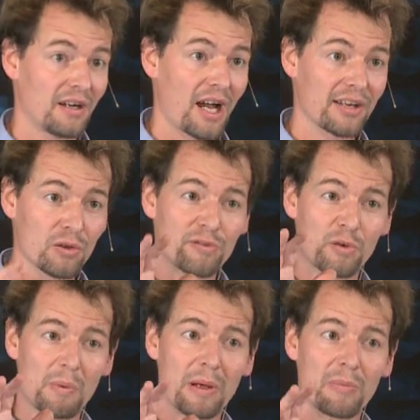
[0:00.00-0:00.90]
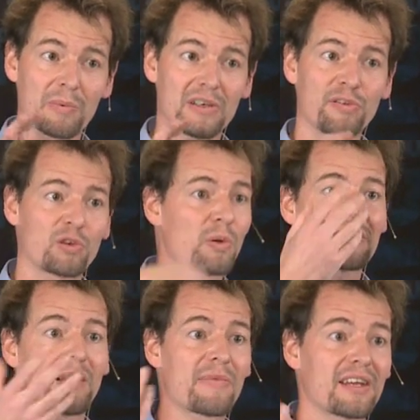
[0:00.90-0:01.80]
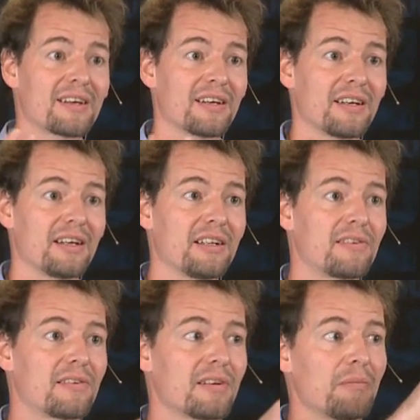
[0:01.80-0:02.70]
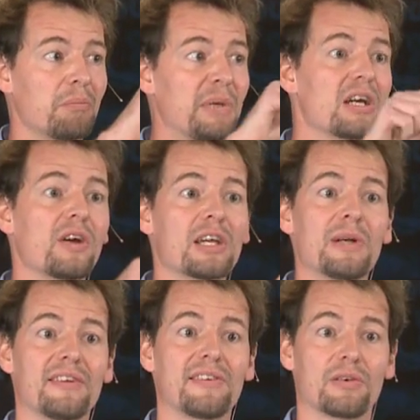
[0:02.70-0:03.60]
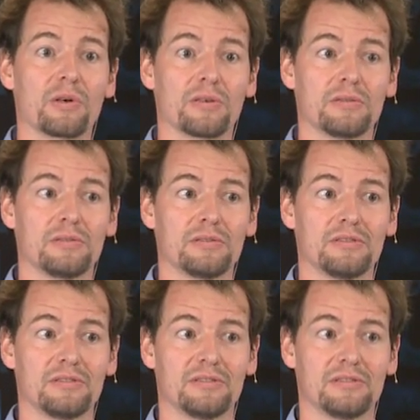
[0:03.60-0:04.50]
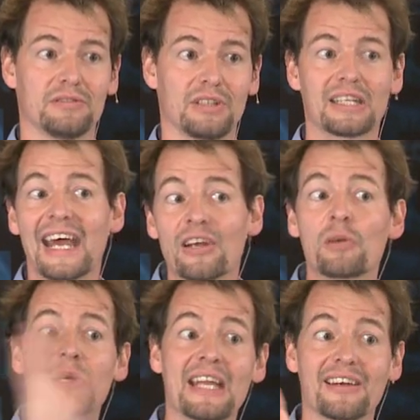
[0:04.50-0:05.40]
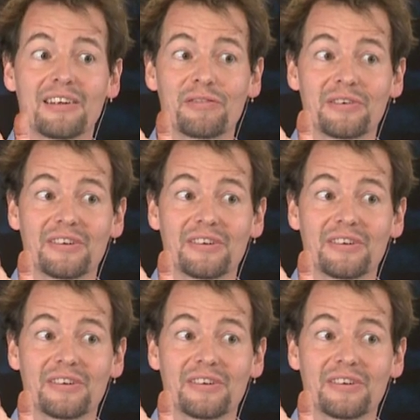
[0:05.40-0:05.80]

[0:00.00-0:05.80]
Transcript: I don't know if you remember, but if you square something, it's bigger or equal than zero. It cannot be negative.